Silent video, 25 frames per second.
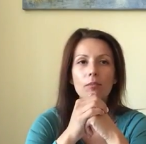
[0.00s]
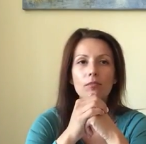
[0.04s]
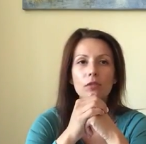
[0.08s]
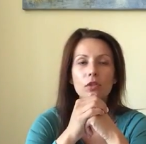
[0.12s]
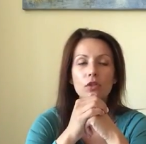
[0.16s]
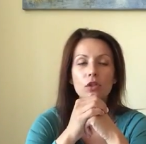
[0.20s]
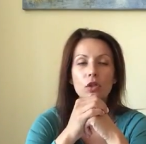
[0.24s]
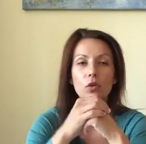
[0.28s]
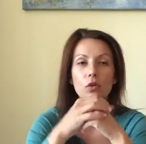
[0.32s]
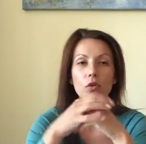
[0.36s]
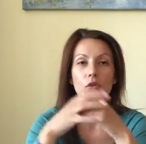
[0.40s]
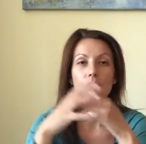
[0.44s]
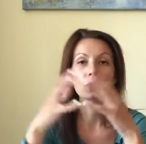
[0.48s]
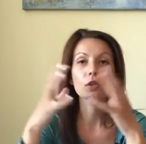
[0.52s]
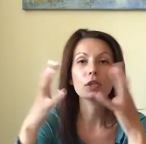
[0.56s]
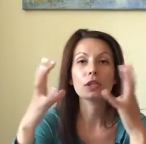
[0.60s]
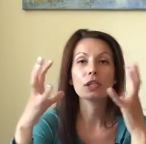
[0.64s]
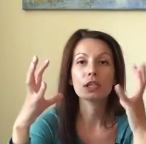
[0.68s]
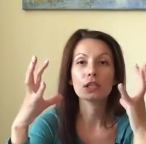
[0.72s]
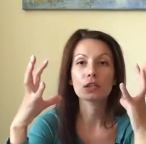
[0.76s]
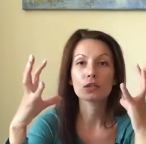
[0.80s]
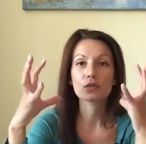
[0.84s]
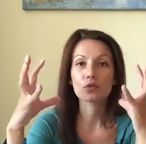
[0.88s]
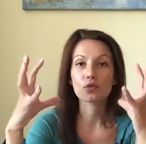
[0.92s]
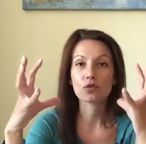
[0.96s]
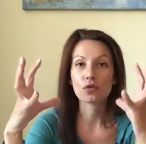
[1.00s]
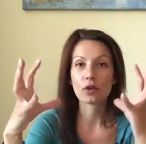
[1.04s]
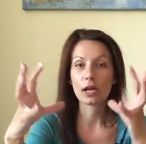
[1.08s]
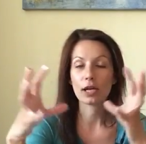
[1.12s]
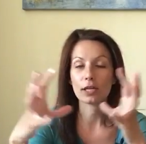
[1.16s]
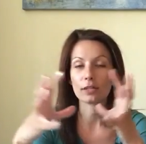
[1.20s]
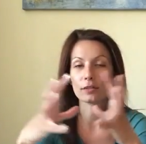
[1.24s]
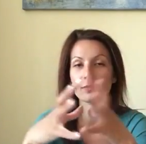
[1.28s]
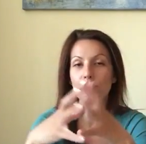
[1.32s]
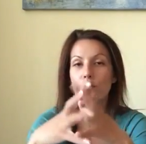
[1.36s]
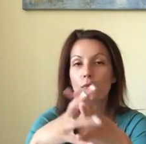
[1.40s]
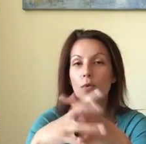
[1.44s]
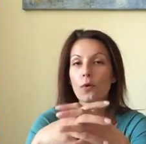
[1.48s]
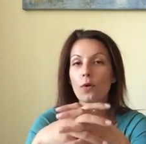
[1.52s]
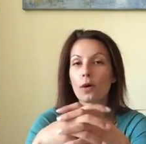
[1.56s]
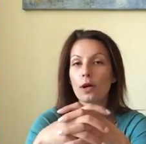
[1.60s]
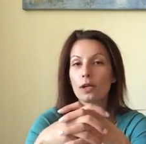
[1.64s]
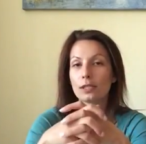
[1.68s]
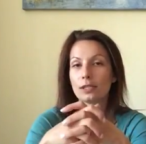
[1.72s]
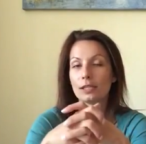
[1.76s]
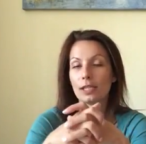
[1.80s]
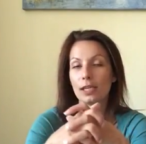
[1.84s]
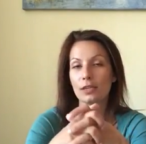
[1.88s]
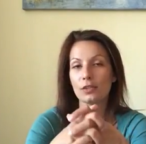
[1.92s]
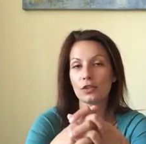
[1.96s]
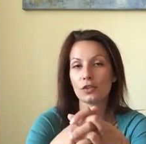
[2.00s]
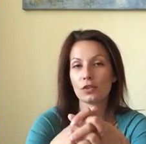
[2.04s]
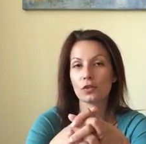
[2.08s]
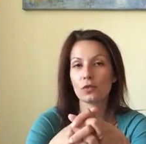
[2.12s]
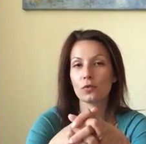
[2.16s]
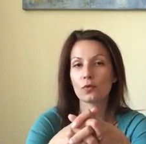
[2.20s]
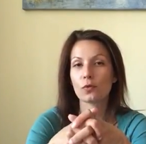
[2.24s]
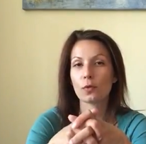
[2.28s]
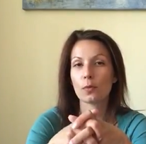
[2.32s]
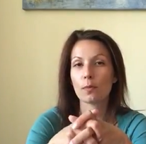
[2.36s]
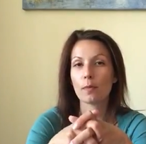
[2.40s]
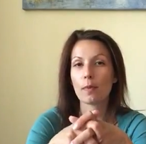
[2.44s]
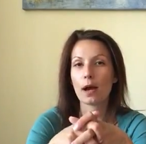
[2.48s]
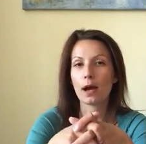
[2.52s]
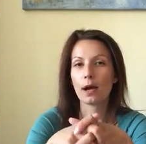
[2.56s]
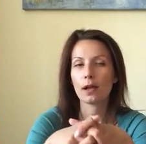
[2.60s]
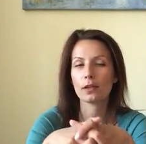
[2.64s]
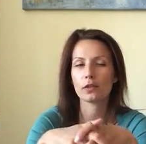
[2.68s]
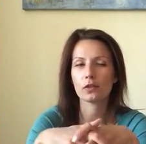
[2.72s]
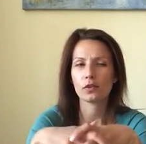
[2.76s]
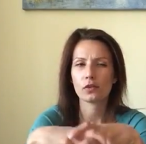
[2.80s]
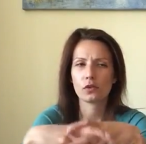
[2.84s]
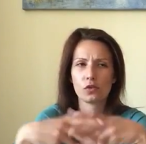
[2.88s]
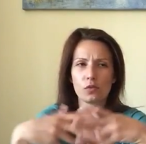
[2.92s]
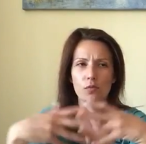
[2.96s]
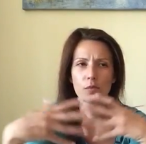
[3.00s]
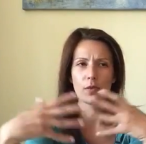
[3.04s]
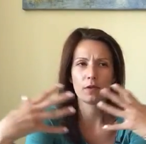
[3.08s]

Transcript: you know, you can attract more attention from others.